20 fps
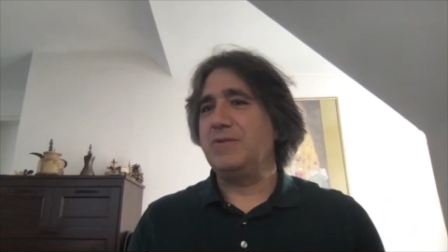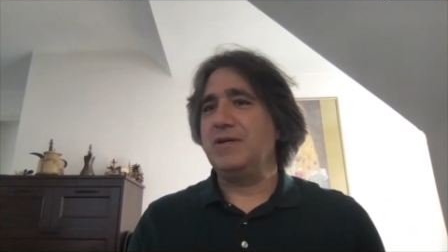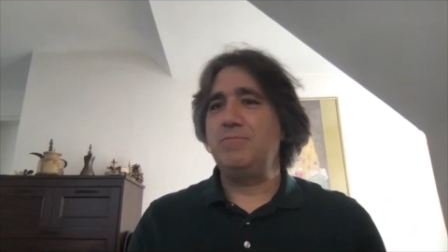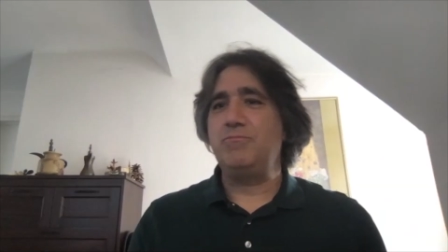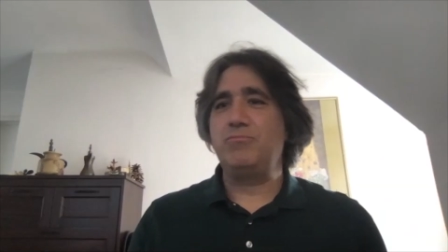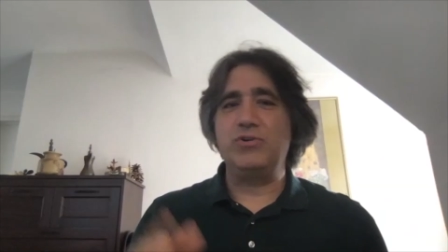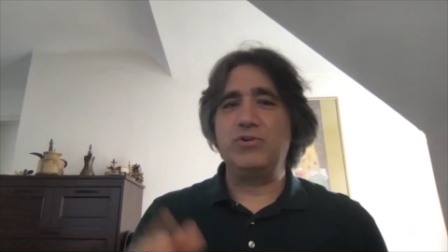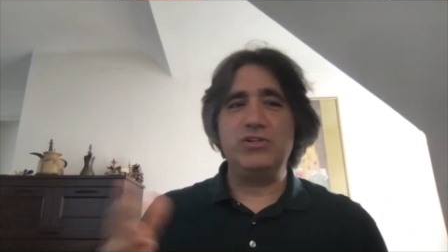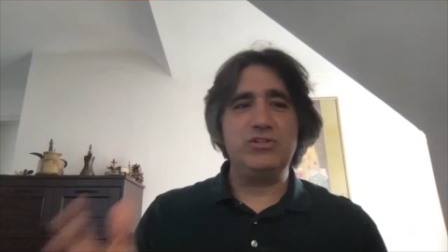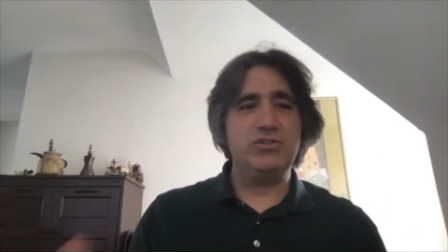my
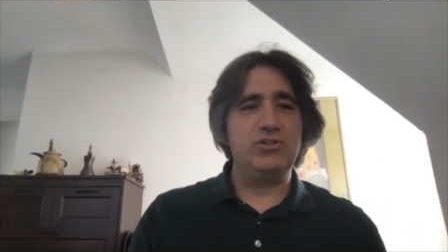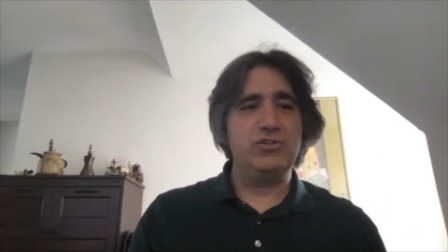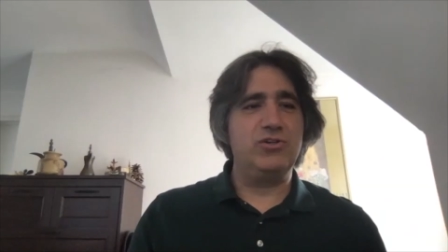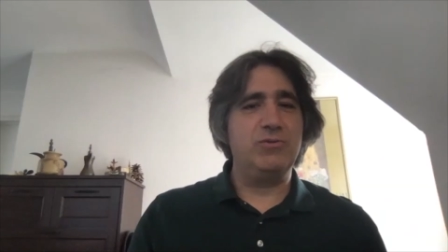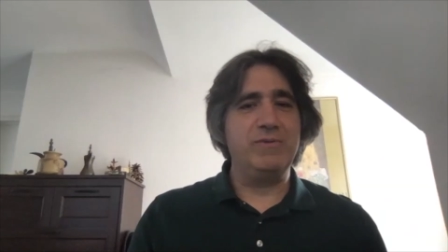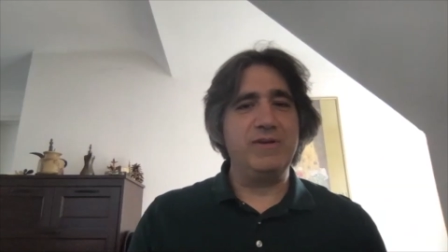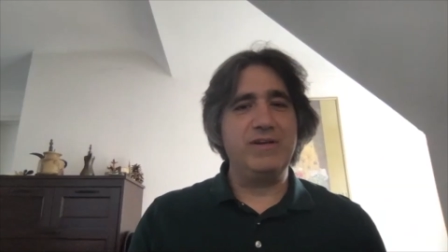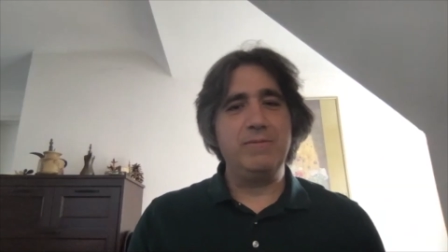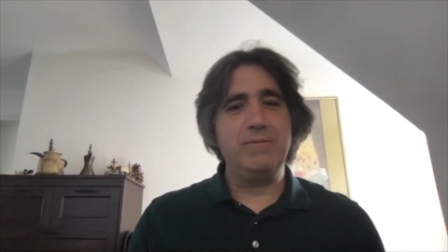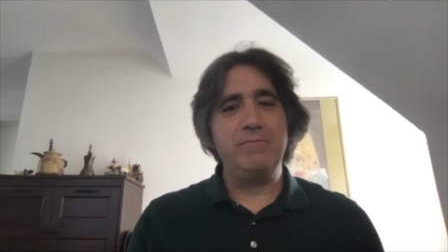printer
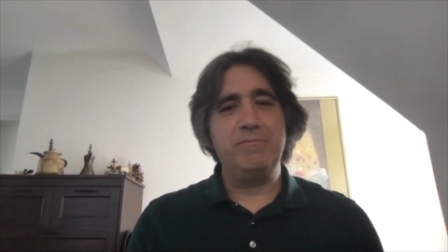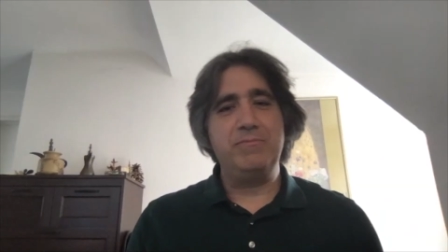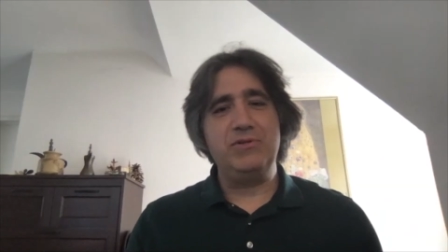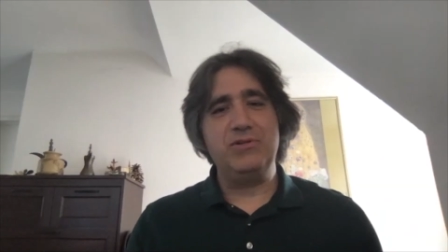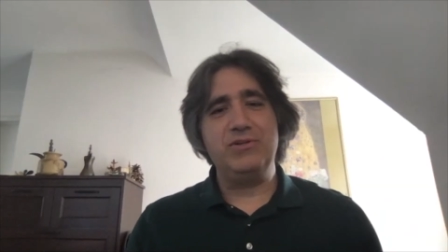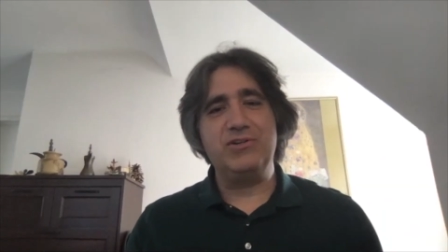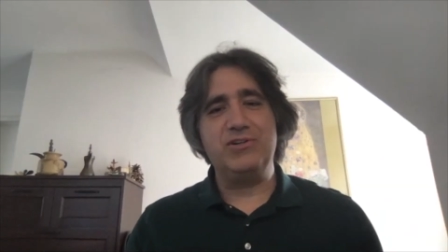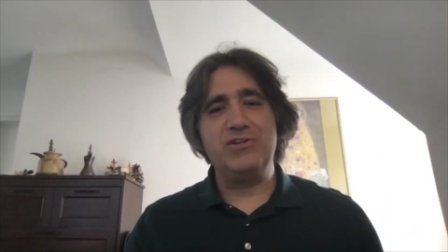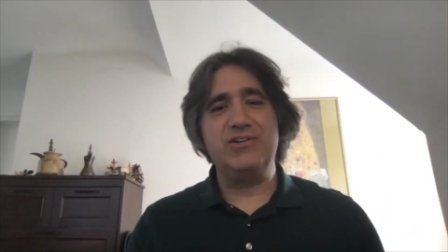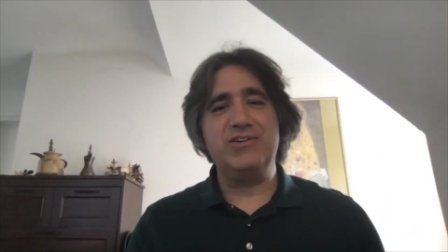or my
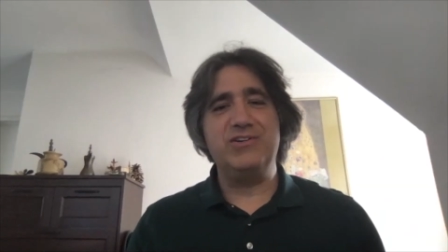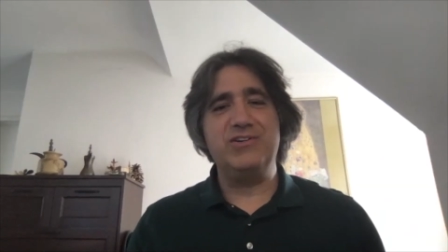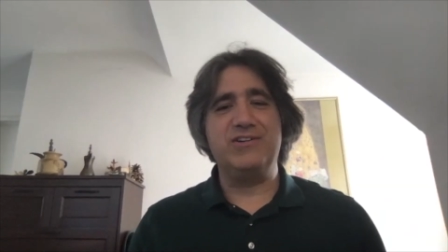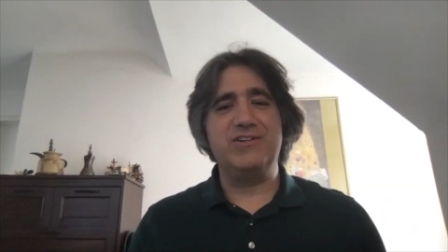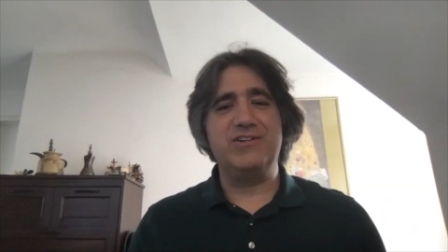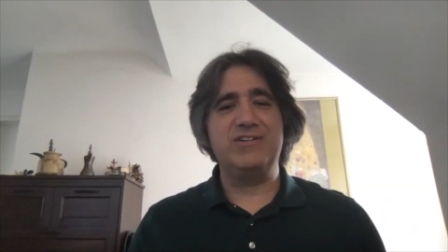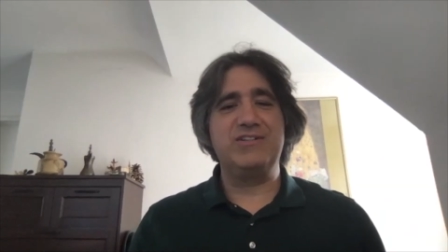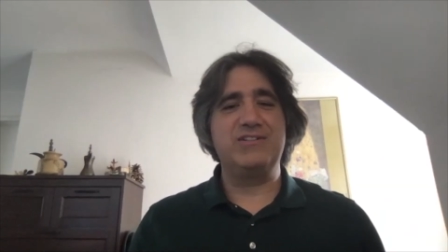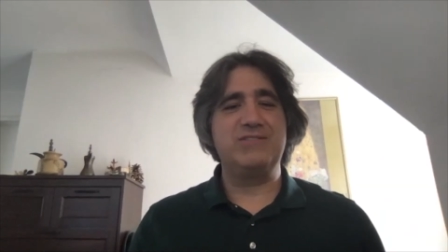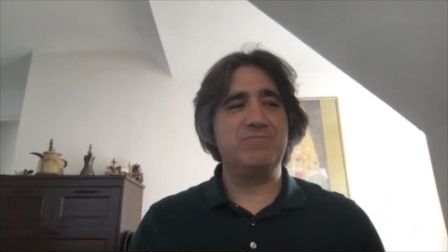computer
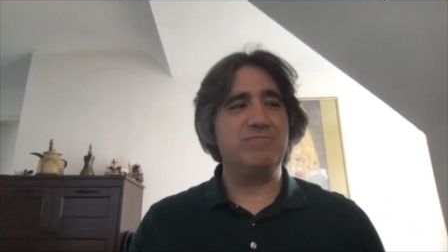or